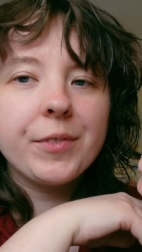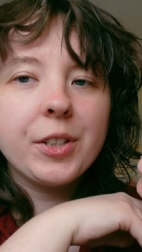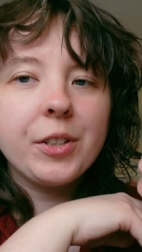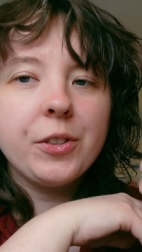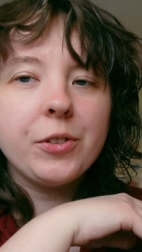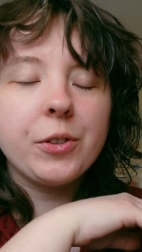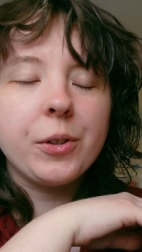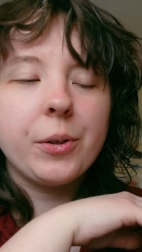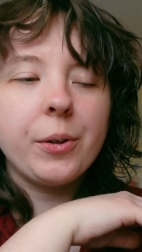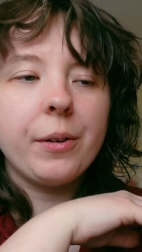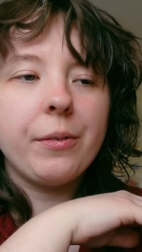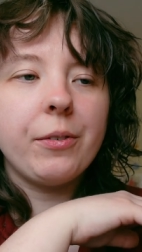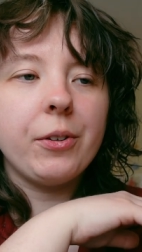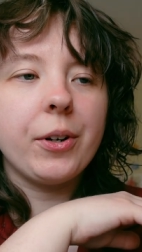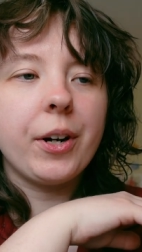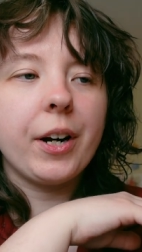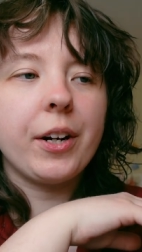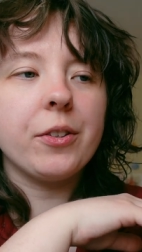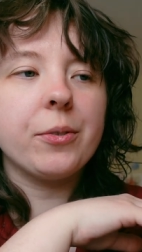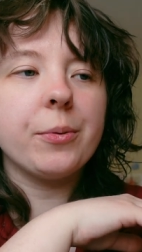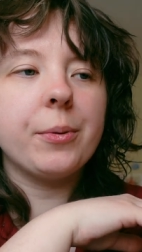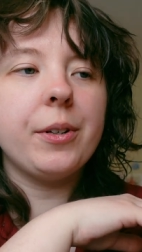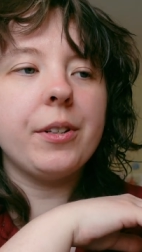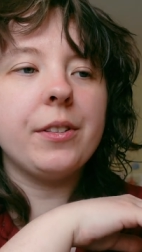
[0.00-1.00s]
so if you
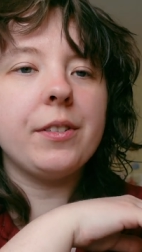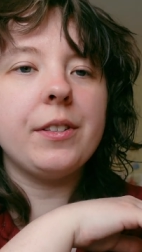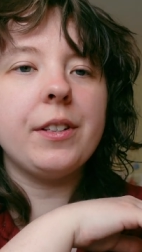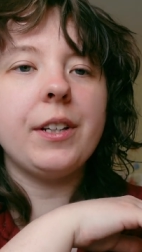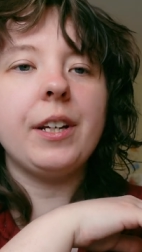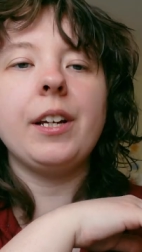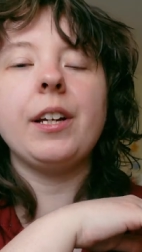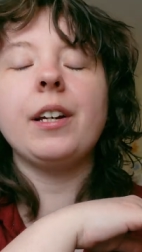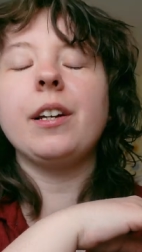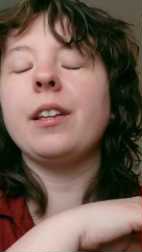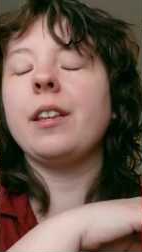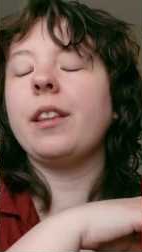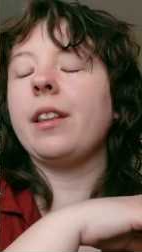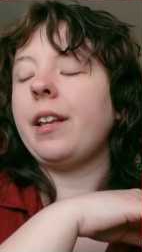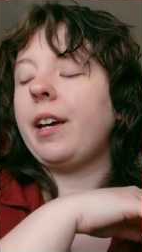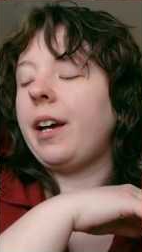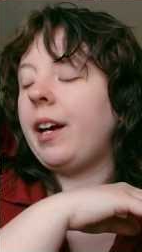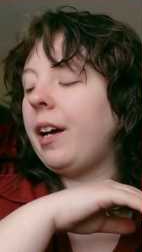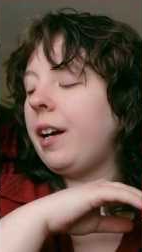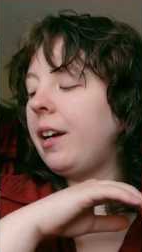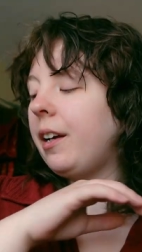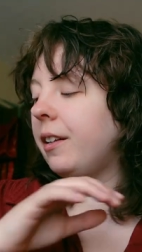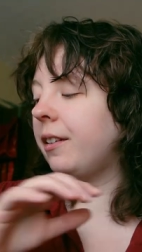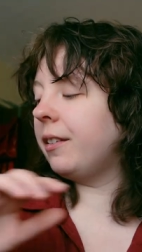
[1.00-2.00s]
guys want to see
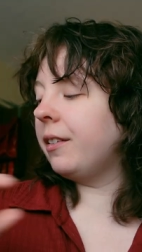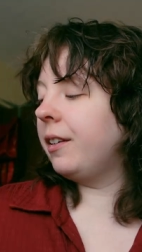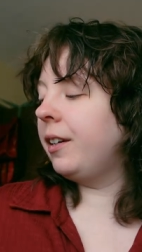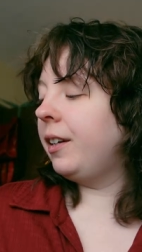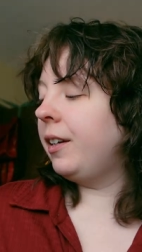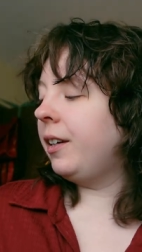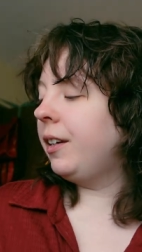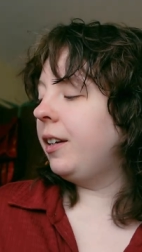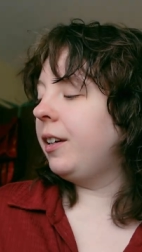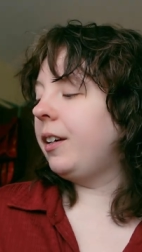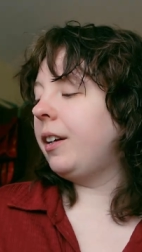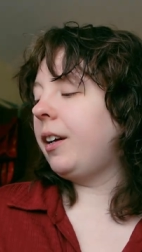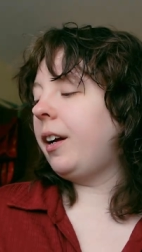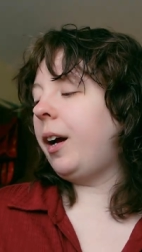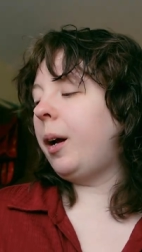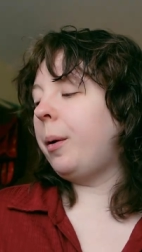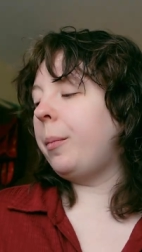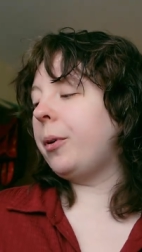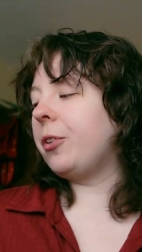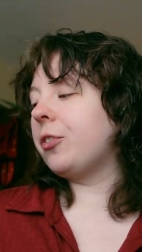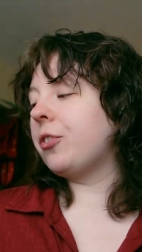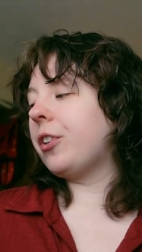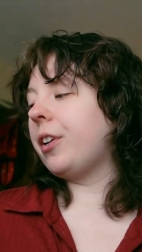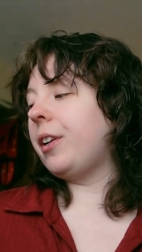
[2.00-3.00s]
that, how
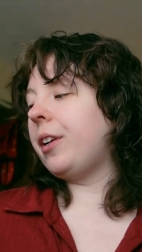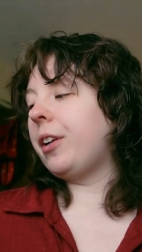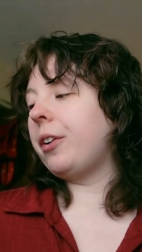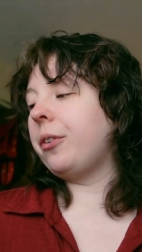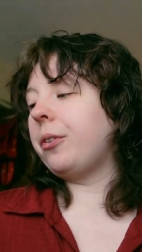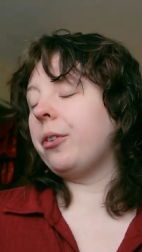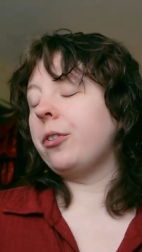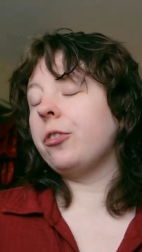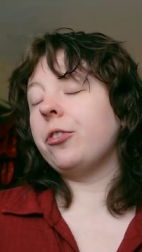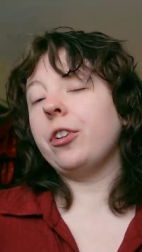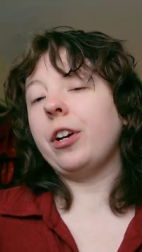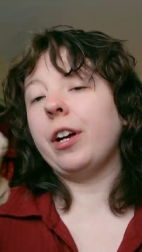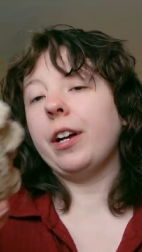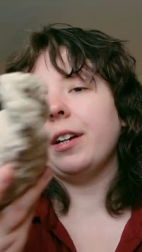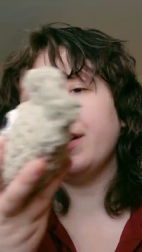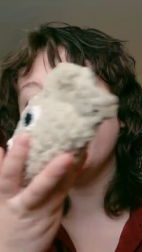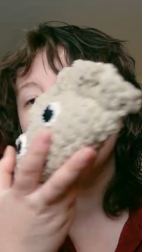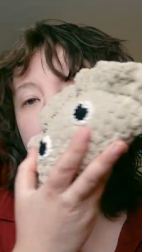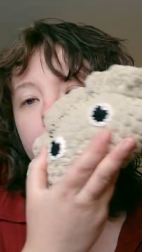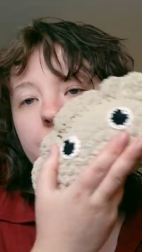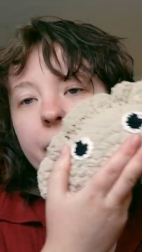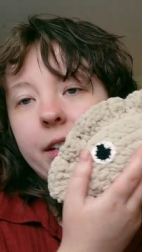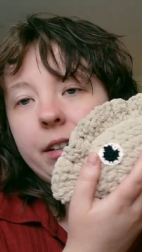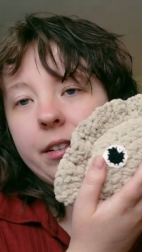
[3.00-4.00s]
much can I
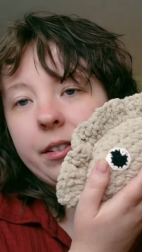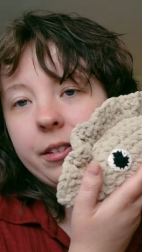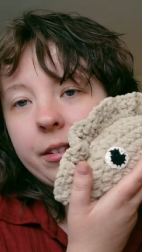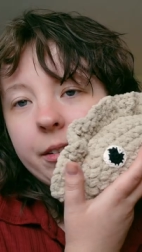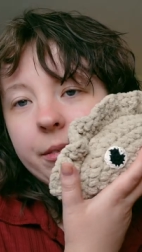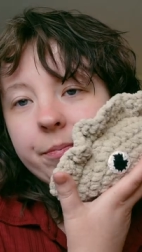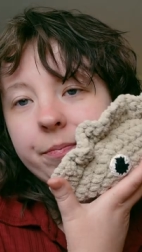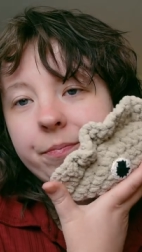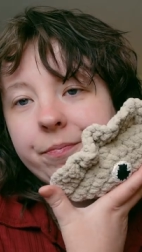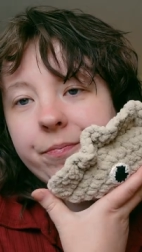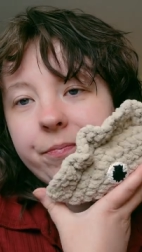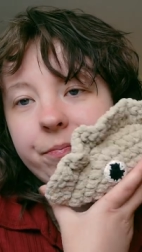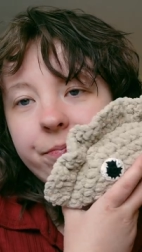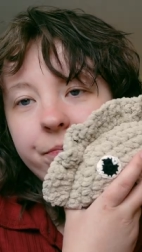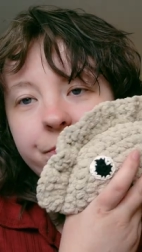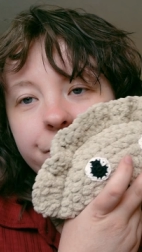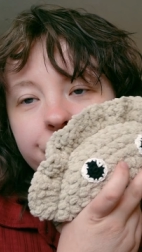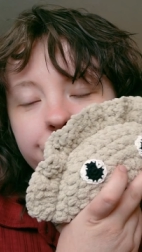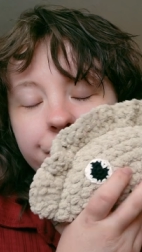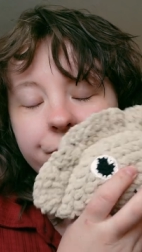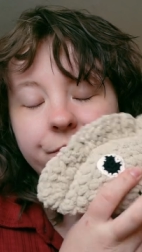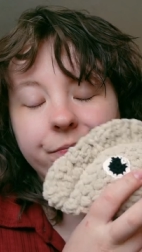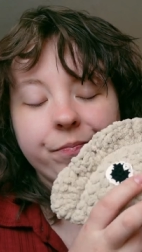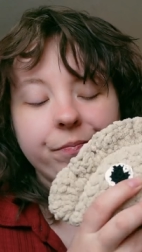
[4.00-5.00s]
crochet in
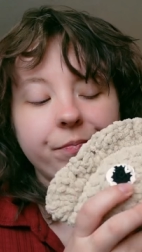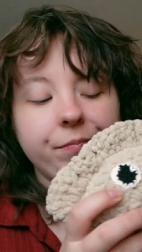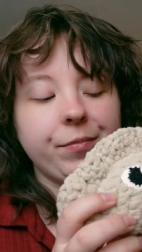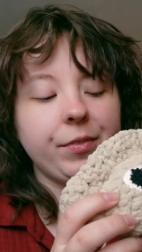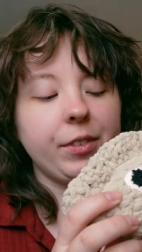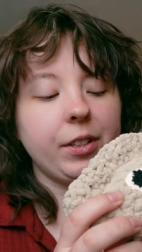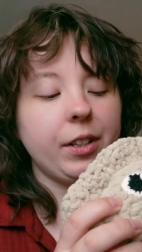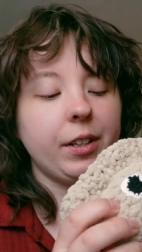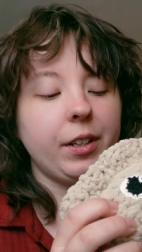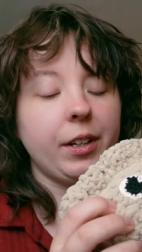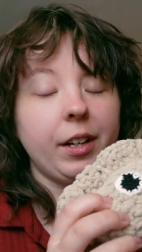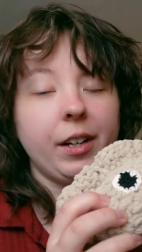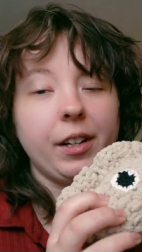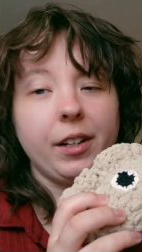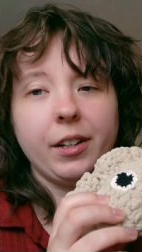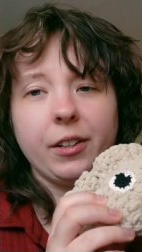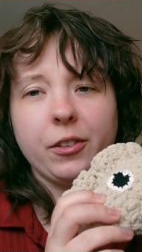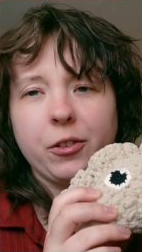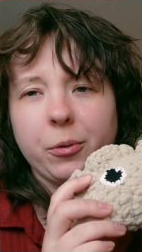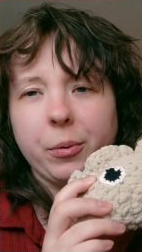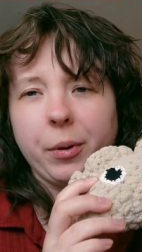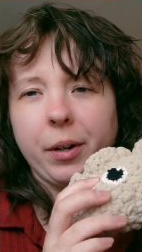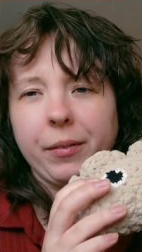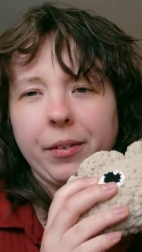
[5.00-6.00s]

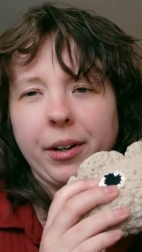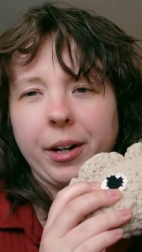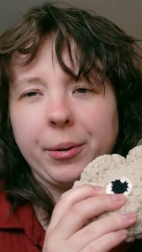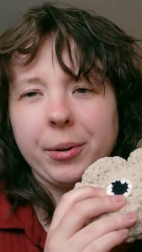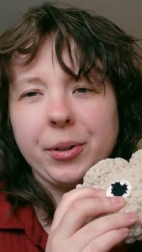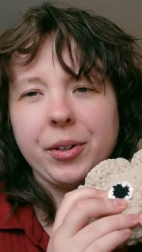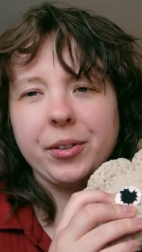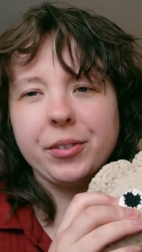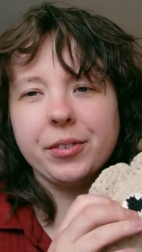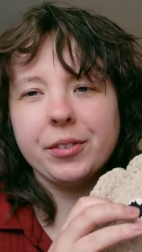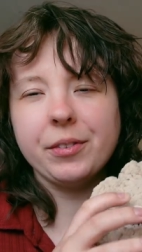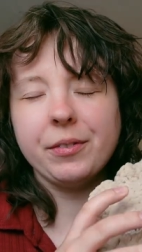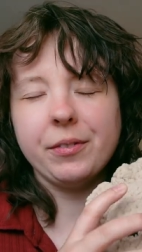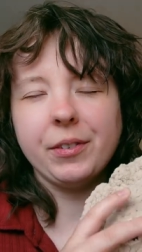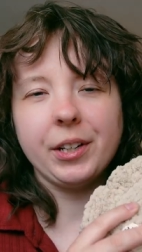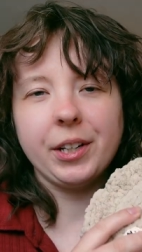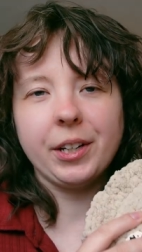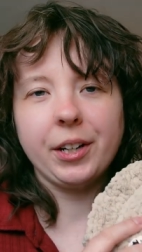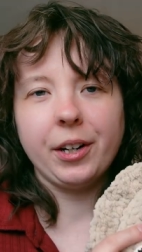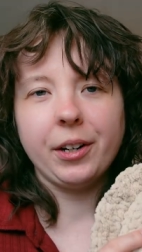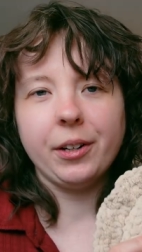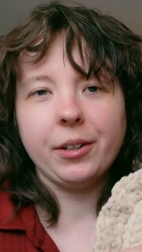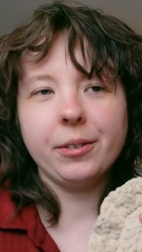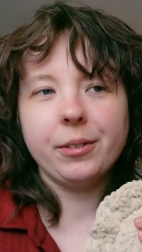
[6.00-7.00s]
12 hours
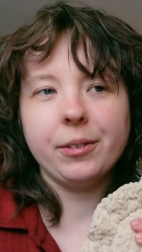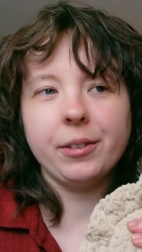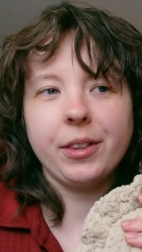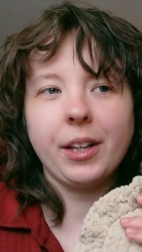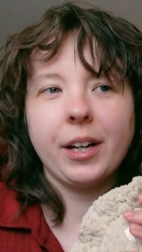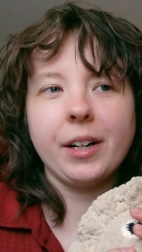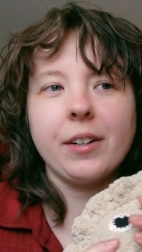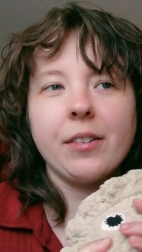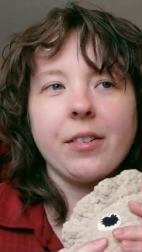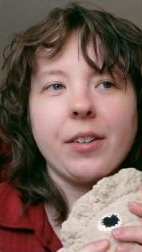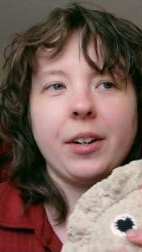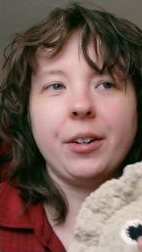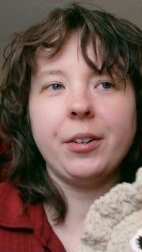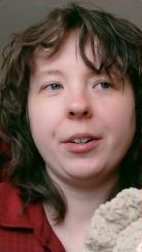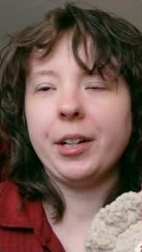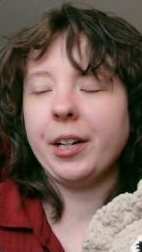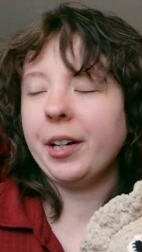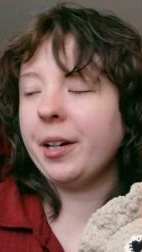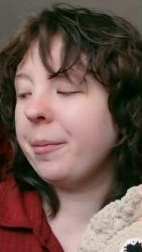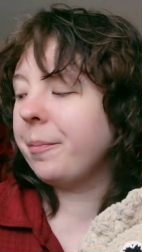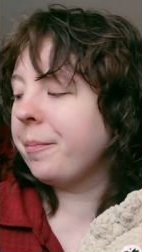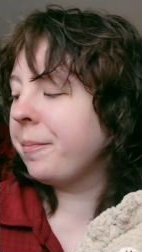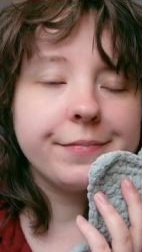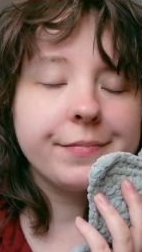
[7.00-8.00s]
video, that is already
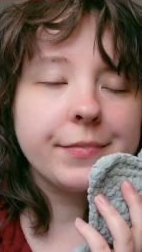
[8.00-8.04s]
up.